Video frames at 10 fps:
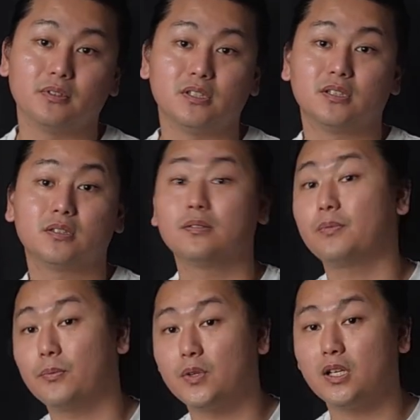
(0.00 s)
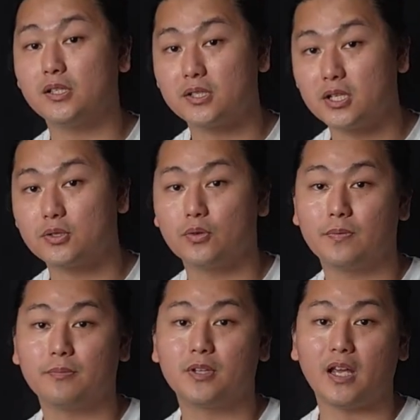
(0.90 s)
is 56 to
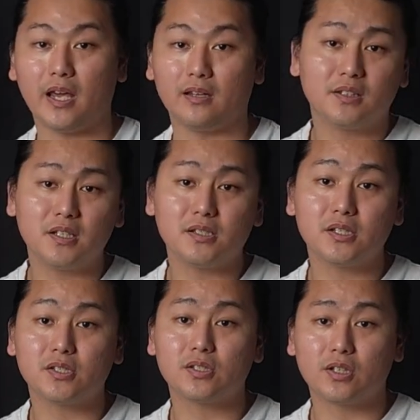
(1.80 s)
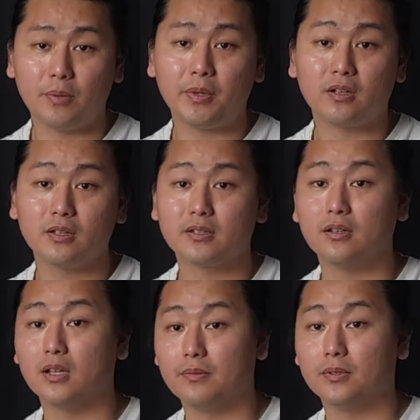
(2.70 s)
58. This is typically the
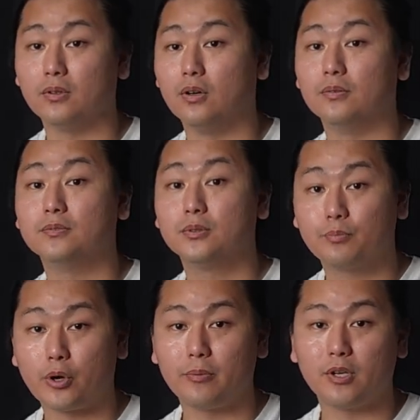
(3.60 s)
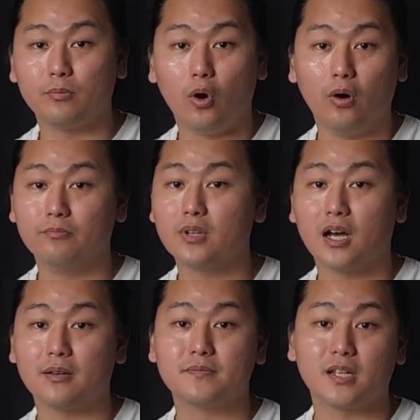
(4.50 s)
level of premium home
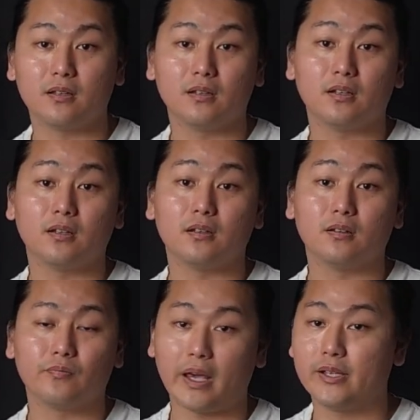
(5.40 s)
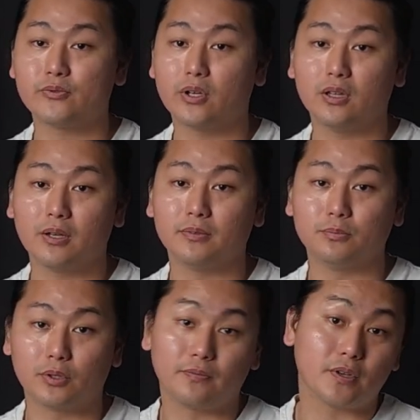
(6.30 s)
knives and the entry-level
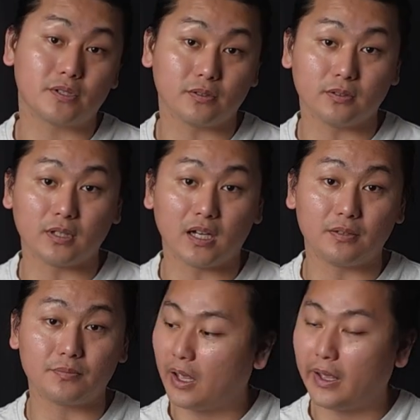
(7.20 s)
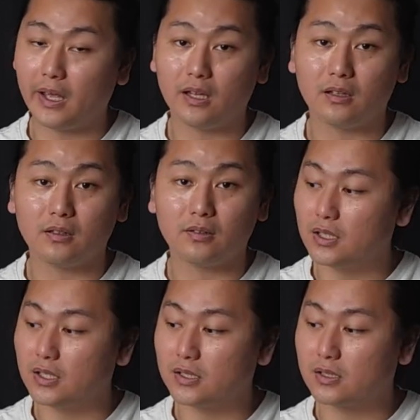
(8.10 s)
professional knife. And
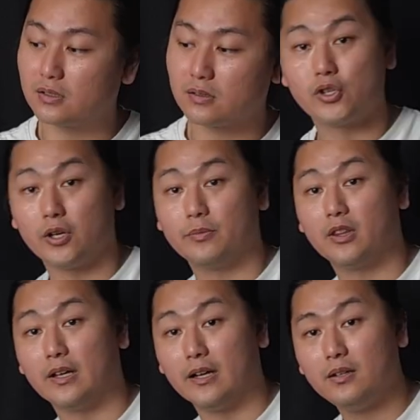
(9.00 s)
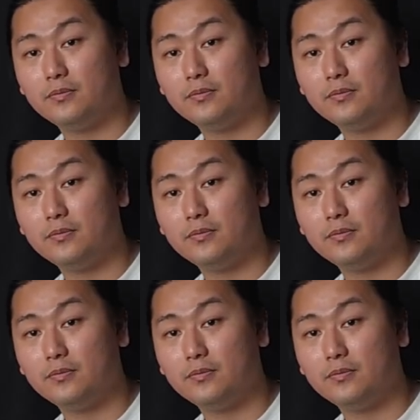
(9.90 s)
this German knife,